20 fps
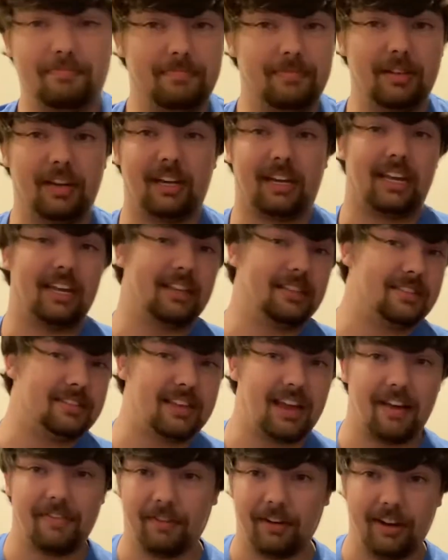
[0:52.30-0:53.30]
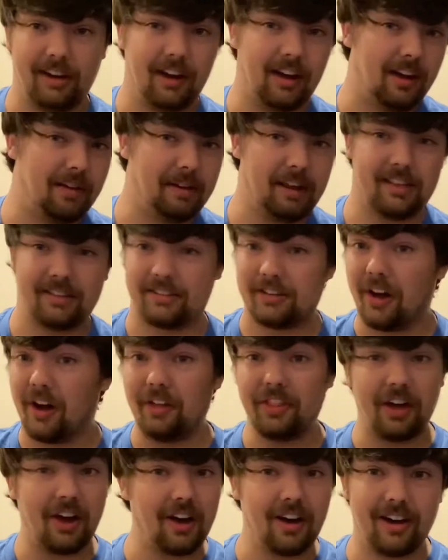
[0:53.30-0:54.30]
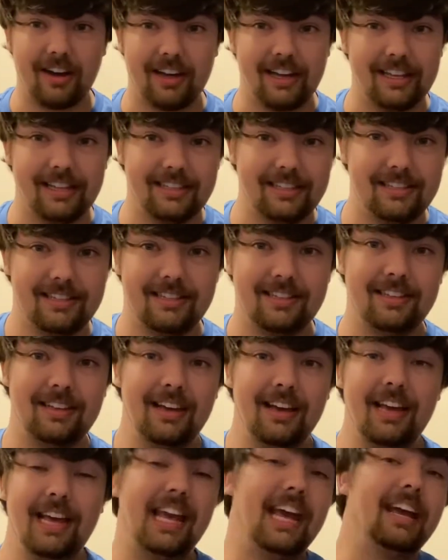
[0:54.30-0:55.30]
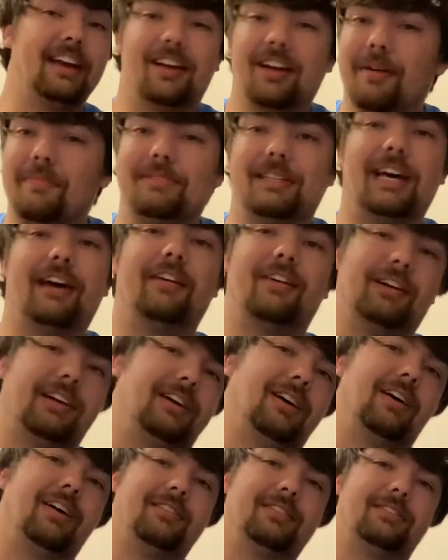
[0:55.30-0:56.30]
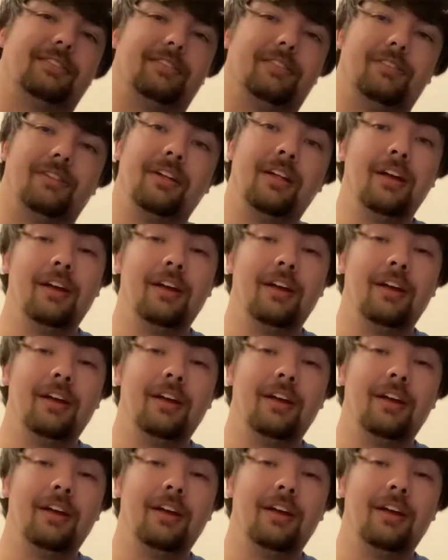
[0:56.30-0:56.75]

against all the odds, it comes out on console.